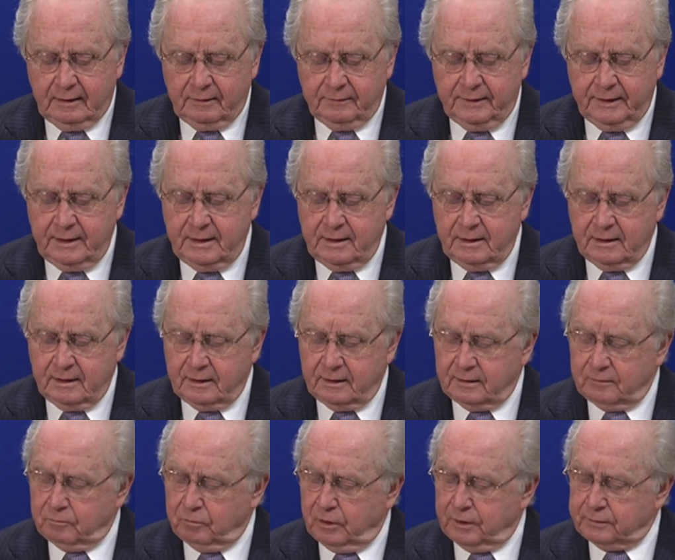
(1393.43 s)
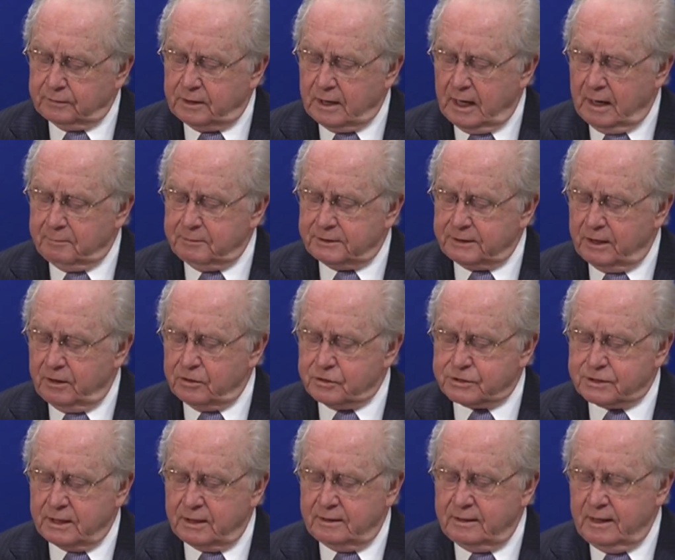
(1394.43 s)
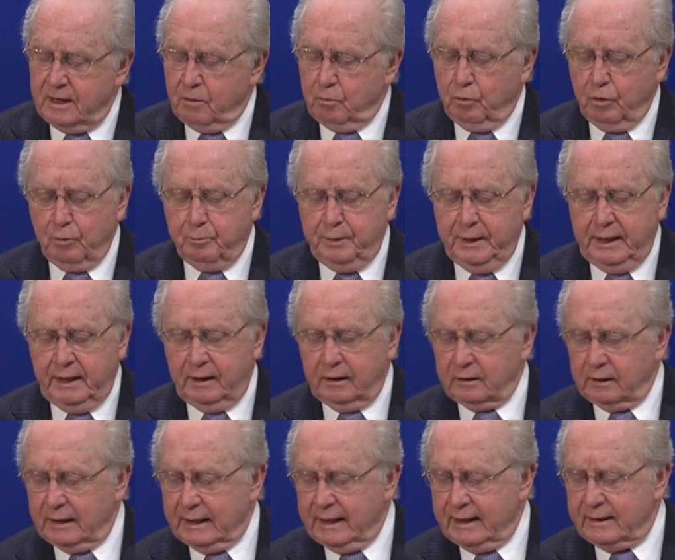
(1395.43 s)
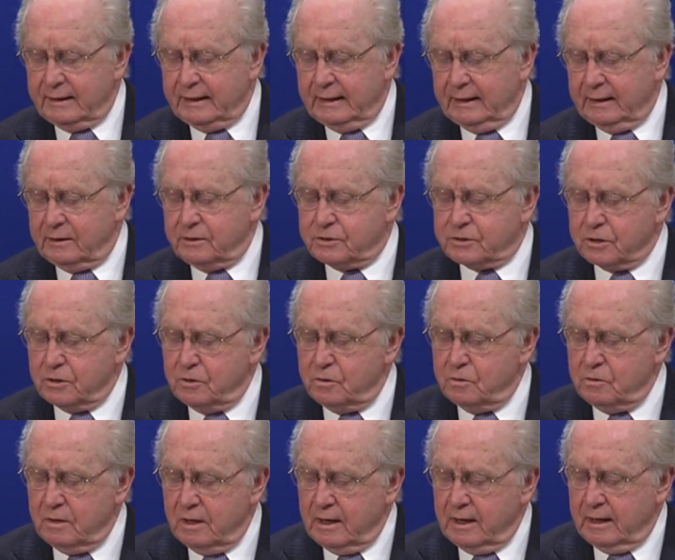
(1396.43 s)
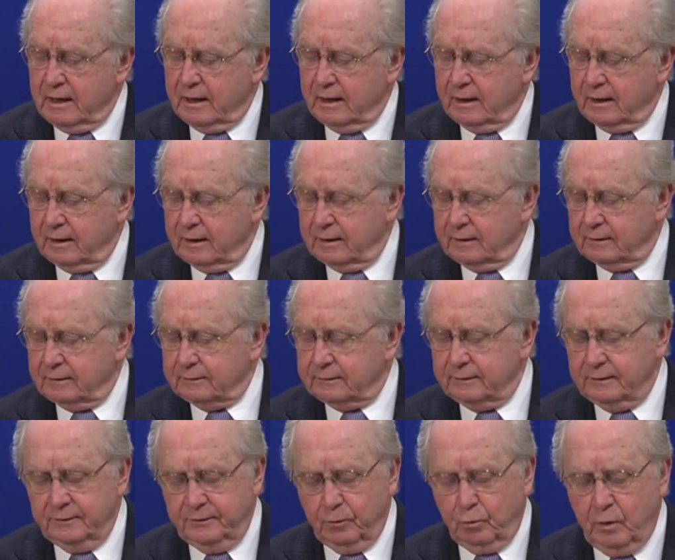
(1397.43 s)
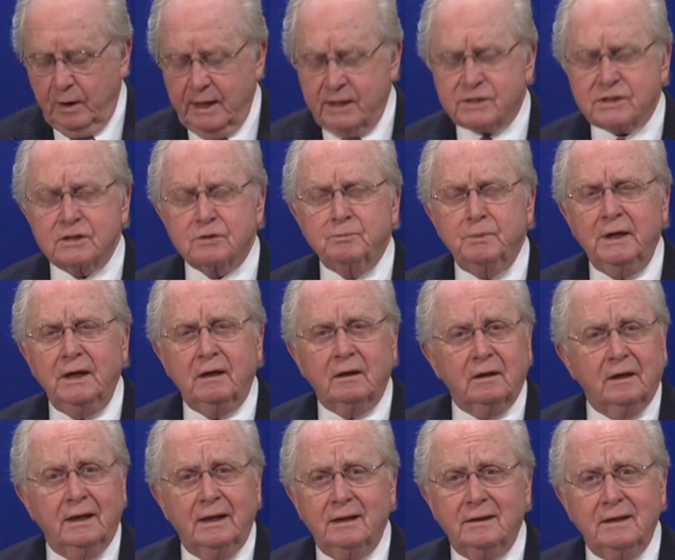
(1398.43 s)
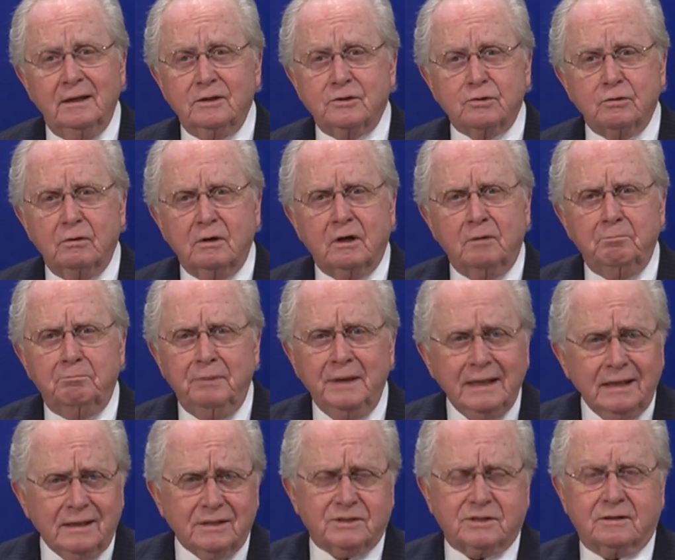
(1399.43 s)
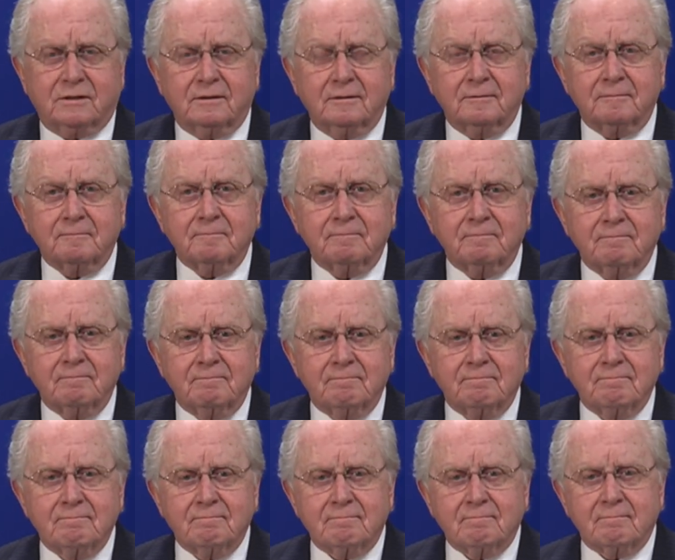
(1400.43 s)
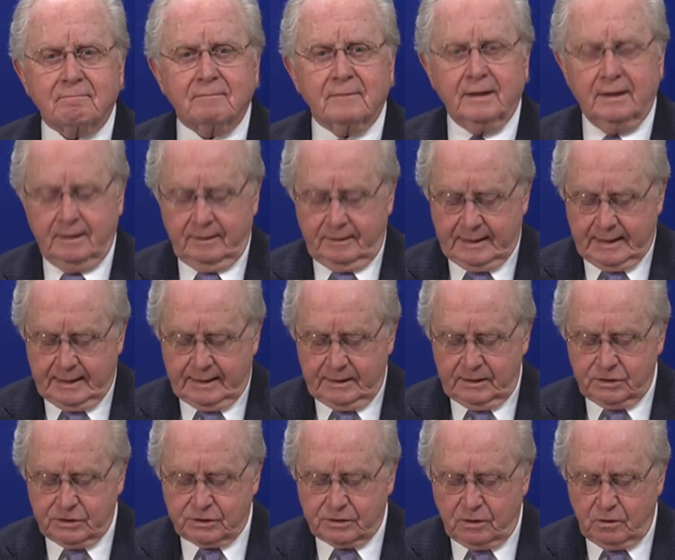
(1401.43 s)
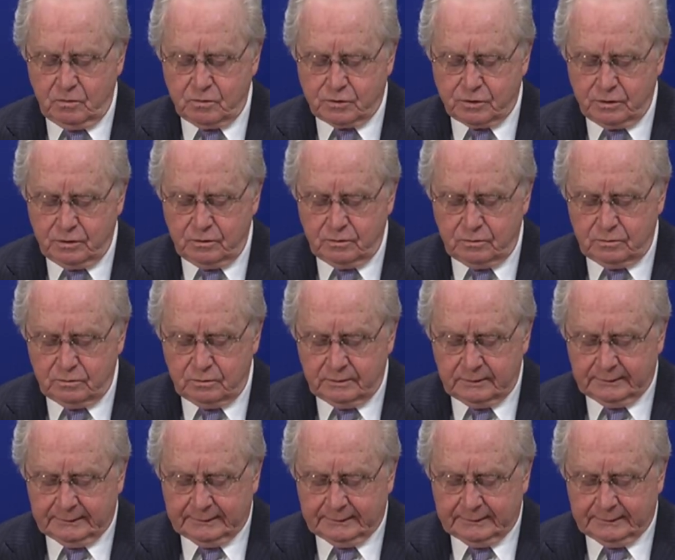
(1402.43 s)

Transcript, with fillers: The uh, one commentator said, We're being led into, uh, the West is being led into an abyss. And that is so true.